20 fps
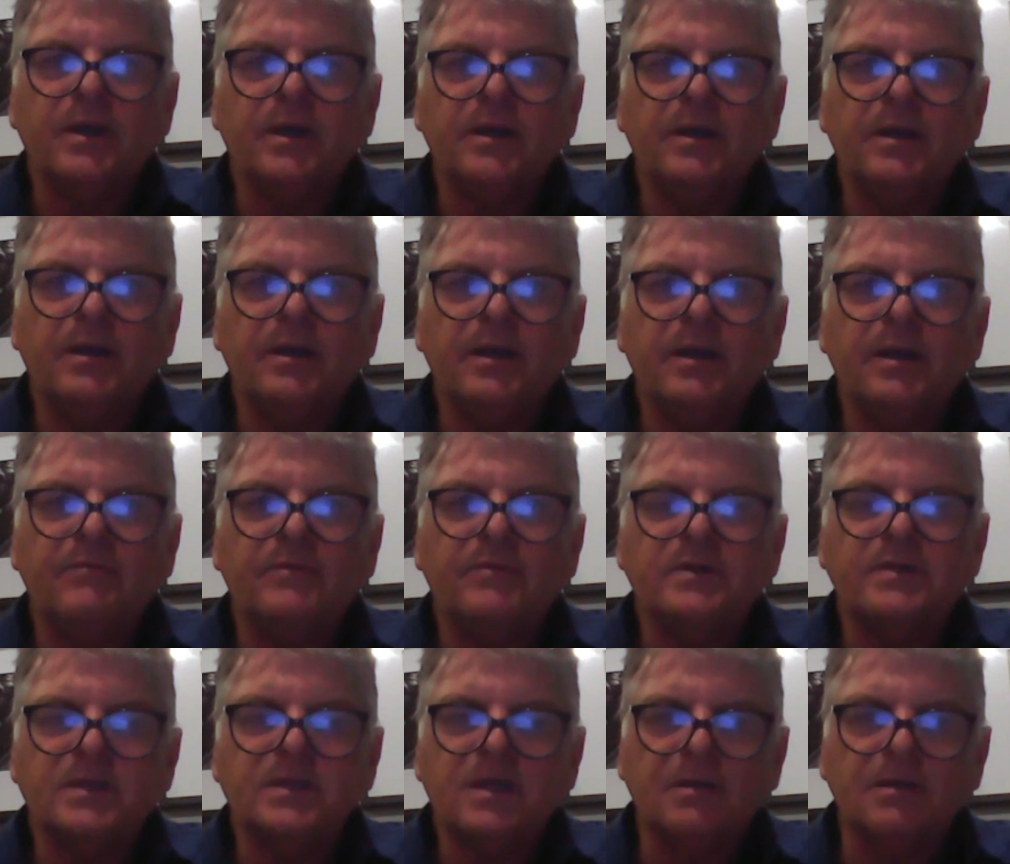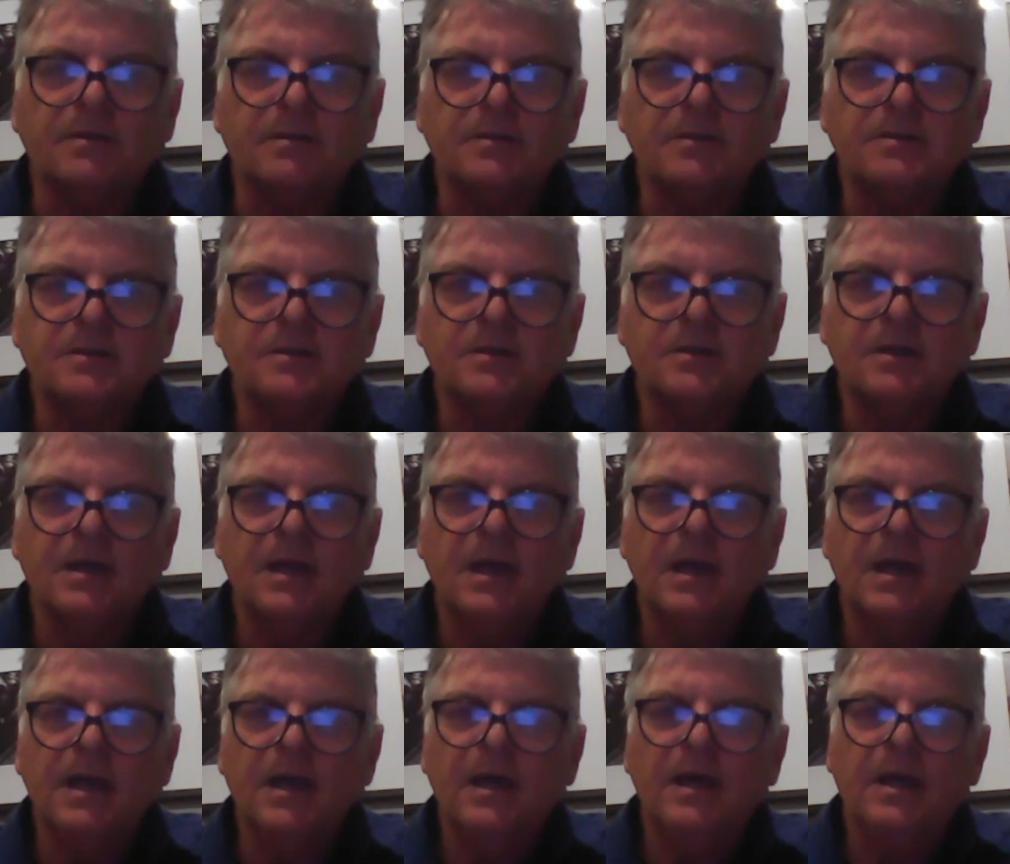so therefore they didn't have the
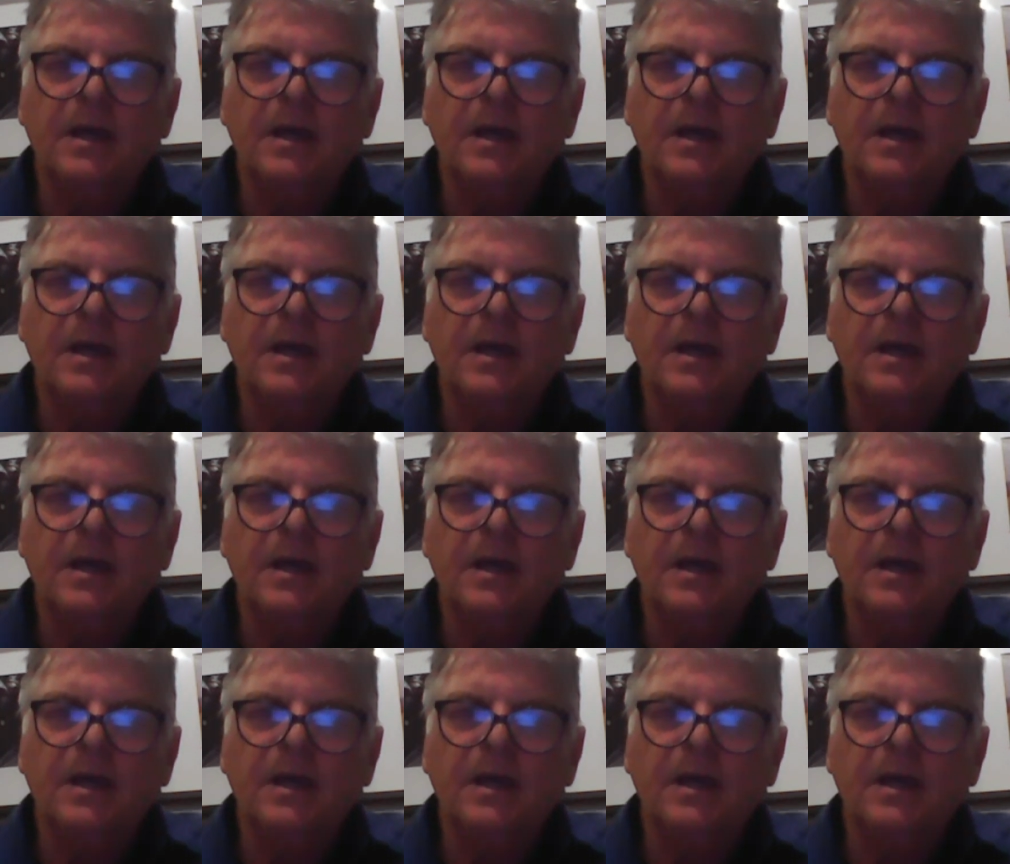skills.